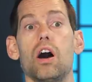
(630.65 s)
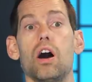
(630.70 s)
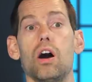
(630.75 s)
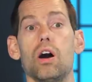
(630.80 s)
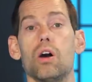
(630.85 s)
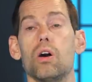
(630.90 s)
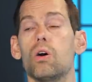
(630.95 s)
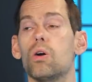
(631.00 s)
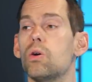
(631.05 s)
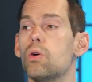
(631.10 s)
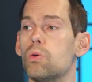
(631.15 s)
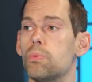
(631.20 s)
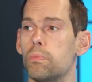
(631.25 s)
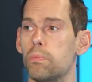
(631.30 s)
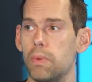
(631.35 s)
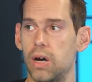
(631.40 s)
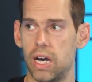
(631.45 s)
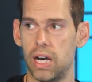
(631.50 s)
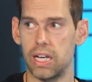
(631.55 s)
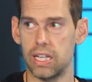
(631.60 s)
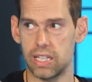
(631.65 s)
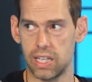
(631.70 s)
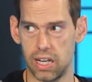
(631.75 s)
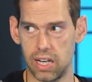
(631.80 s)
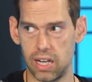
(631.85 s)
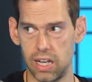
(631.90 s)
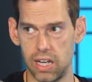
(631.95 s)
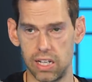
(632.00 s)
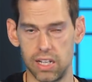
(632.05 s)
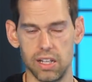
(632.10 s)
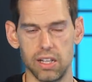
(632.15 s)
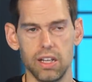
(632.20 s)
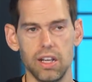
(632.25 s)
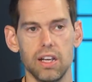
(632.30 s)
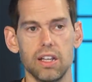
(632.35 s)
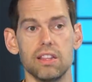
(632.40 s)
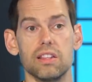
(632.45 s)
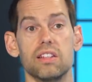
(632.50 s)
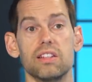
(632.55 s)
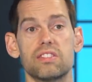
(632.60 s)
oh my God,
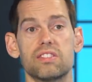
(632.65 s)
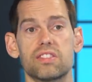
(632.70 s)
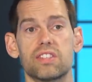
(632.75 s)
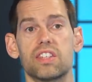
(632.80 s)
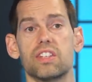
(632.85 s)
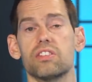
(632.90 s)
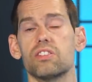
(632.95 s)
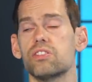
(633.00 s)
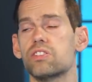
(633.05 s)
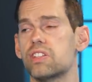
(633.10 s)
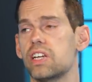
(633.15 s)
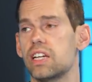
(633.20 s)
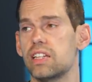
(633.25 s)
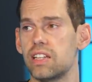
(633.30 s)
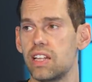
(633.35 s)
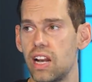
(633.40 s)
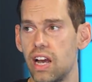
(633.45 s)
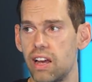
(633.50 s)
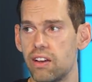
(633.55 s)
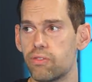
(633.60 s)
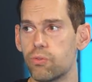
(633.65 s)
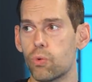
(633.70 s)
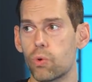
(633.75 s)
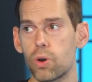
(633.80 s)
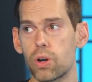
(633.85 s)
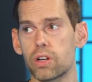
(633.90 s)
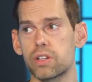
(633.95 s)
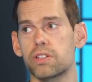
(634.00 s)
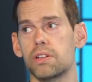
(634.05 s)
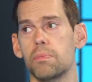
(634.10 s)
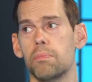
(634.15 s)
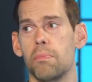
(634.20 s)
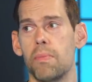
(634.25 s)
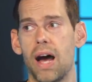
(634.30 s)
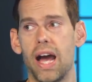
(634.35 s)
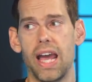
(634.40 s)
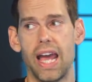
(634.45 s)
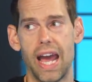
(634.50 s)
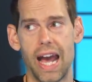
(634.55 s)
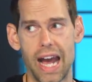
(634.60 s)
this skill set that I have worked
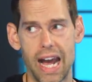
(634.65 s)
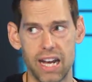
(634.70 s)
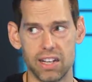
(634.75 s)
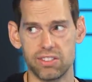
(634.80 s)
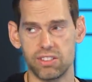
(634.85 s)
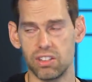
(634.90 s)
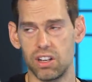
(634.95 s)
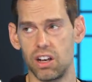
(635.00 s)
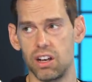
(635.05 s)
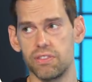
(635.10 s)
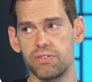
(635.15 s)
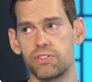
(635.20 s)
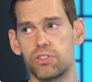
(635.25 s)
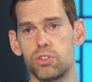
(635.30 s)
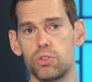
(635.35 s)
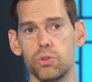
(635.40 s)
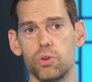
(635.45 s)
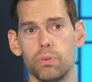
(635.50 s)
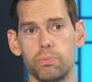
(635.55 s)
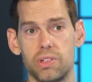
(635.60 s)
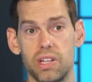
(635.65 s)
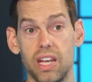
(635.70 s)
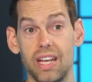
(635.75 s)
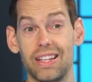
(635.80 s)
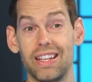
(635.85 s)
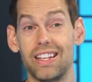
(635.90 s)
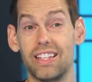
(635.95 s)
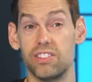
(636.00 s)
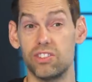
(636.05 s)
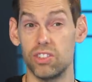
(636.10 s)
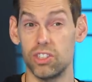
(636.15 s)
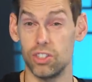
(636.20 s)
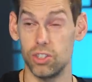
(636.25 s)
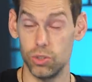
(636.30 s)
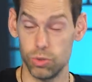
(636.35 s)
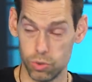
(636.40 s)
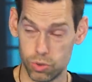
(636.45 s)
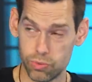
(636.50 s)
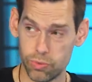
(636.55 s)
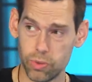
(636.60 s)
my ass off to obtain is
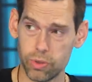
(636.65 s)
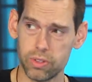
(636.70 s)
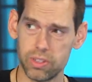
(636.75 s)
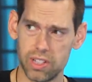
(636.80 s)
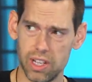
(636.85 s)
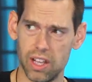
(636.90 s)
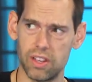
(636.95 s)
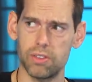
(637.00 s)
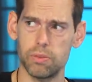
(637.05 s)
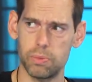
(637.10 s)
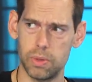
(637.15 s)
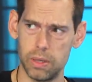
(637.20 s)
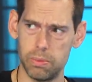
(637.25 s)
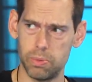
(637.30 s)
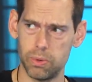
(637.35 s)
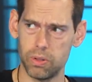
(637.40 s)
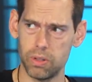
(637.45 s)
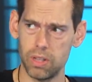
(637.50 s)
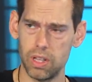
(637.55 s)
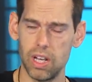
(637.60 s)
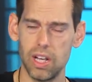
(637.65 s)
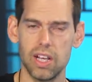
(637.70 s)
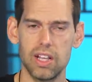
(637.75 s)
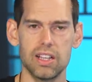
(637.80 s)
useful to other people.